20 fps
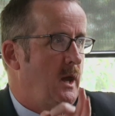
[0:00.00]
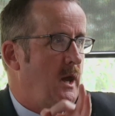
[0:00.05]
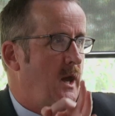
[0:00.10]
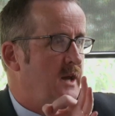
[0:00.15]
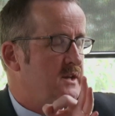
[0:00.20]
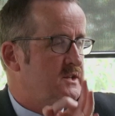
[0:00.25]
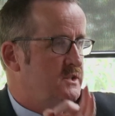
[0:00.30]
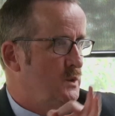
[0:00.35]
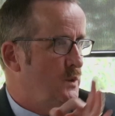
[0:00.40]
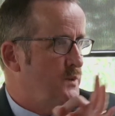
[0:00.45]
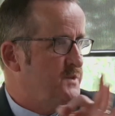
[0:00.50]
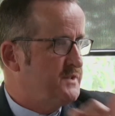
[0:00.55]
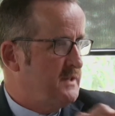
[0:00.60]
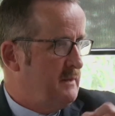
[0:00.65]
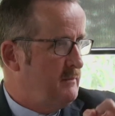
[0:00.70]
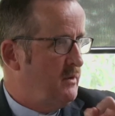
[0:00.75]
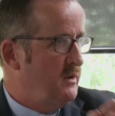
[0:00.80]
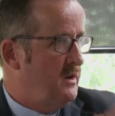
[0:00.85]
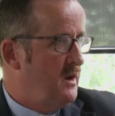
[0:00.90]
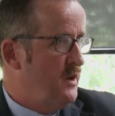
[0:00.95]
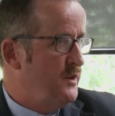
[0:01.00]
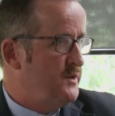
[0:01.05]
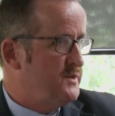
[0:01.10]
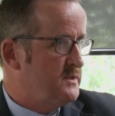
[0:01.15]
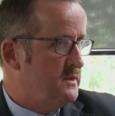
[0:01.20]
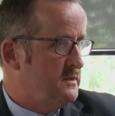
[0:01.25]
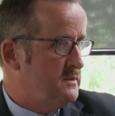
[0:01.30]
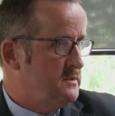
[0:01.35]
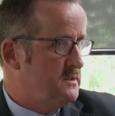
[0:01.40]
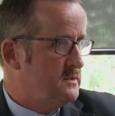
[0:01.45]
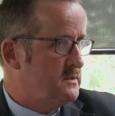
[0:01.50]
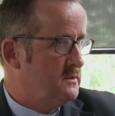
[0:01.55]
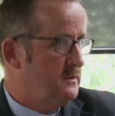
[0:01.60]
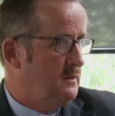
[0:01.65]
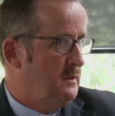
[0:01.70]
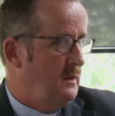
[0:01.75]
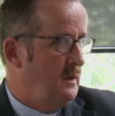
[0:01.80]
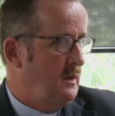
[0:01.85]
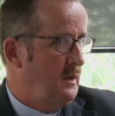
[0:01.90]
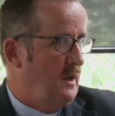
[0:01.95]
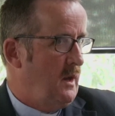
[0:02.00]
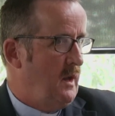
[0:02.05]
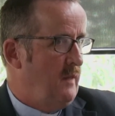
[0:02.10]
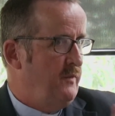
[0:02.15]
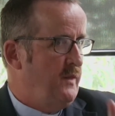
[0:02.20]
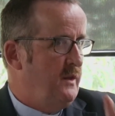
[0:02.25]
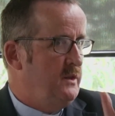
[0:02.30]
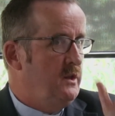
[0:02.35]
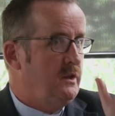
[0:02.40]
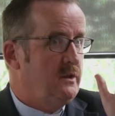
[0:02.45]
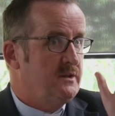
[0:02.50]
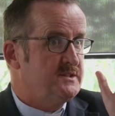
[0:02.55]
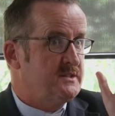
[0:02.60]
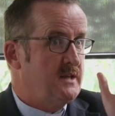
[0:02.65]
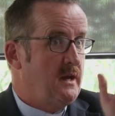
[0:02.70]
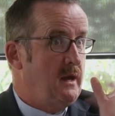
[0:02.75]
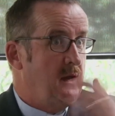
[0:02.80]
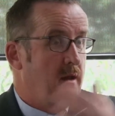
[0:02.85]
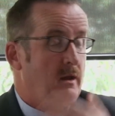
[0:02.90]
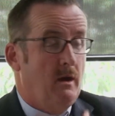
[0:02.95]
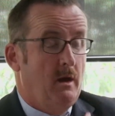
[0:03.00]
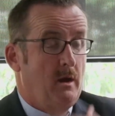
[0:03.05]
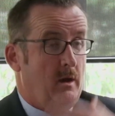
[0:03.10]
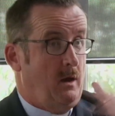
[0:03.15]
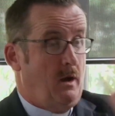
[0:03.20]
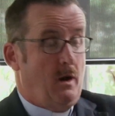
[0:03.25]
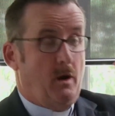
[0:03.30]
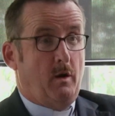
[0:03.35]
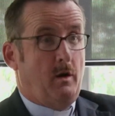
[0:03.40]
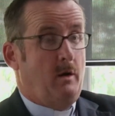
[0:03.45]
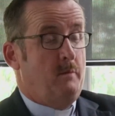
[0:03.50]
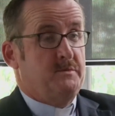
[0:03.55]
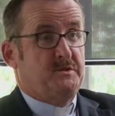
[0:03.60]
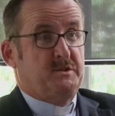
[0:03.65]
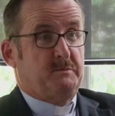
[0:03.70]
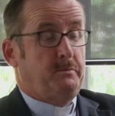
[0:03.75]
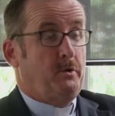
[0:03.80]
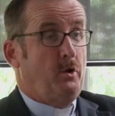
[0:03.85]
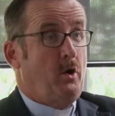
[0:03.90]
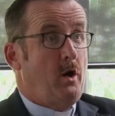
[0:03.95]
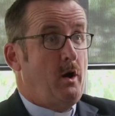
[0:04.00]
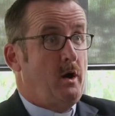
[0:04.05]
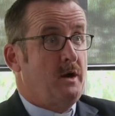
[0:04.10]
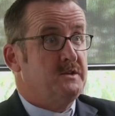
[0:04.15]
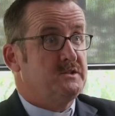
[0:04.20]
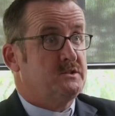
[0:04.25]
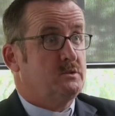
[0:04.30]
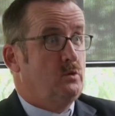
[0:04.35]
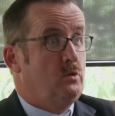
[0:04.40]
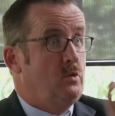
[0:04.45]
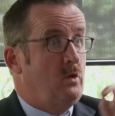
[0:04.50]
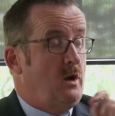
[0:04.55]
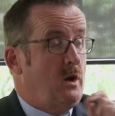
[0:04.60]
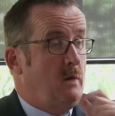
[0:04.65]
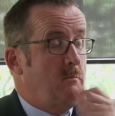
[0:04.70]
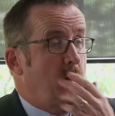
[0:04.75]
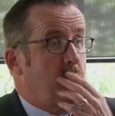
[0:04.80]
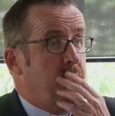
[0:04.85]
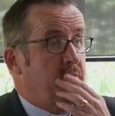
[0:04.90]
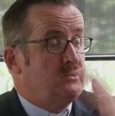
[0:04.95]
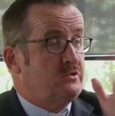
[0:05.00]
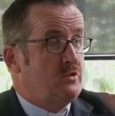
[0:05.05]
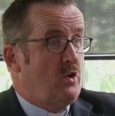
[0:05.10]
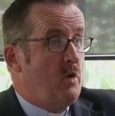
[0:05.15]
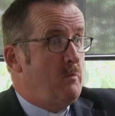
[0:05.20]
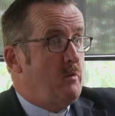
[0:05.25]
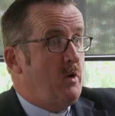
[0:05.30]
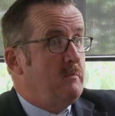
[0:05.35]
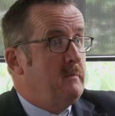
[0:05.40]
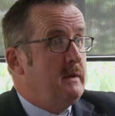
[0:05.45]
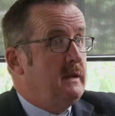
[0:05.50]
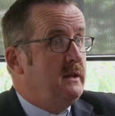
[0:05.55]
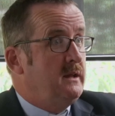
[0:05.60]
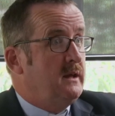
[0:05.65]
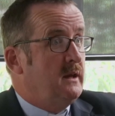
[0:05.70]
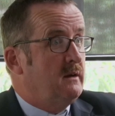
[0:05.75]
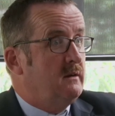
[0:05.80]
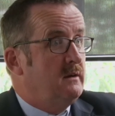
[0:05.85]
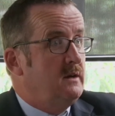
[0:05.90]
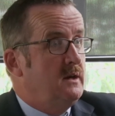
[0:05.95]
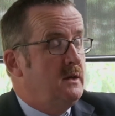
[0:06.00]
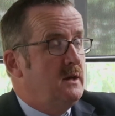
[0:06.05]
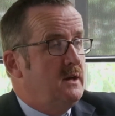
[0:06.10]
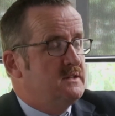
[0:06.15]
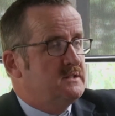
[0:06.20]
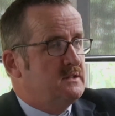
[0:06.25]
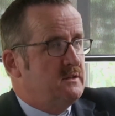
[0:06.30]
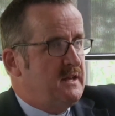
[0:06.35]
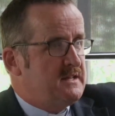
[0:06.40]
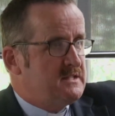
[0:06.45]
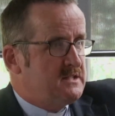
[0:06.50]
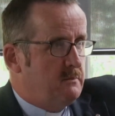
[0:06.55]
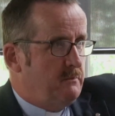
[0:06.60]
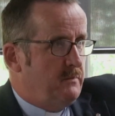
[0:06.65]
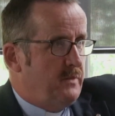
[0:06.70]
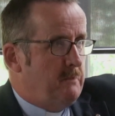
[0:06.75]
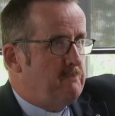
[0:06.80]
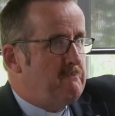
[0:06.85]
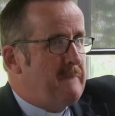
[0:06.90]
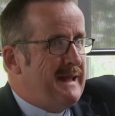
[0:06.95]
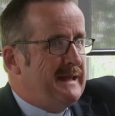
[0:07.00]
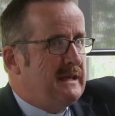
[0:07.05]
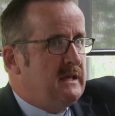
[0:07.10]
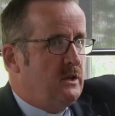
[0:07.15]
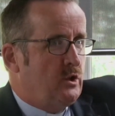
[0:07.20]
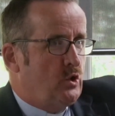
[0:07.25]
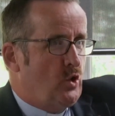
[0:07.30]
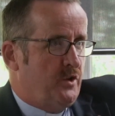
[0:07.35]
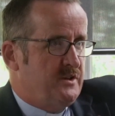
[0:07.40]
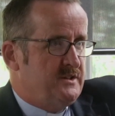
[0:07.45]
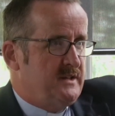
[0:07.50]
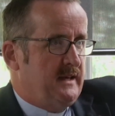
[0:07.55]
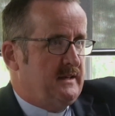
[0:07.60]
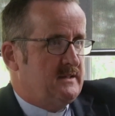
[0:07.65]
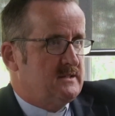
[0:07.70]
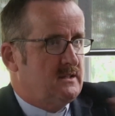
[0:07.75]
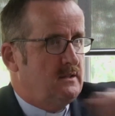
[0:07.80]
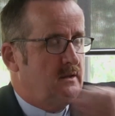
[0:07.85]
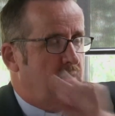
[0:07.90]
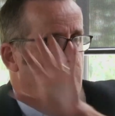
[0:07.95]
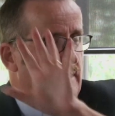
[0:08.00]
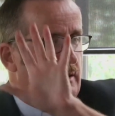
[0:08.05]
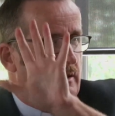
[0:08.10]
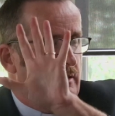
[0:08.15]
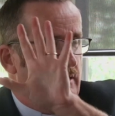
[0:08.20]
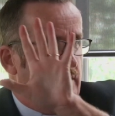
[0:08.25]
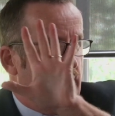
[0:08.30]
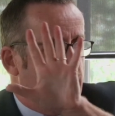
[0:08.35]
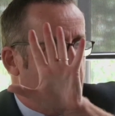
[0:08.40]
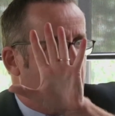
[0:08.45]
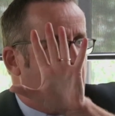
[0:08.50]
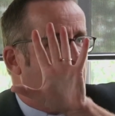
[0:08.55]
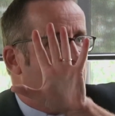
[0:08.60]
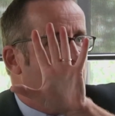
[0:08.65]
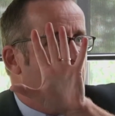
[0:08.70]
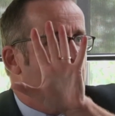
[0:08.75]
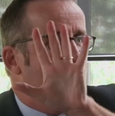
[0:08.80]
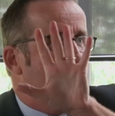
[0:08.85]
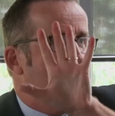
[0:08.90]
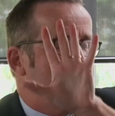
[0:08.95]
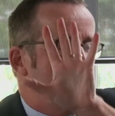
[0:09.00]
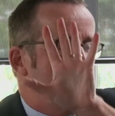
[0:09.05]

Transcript: until someone notices, and then you can say, oh, I'm surprised, or I might be tried by media. So that's the banking context, the clerical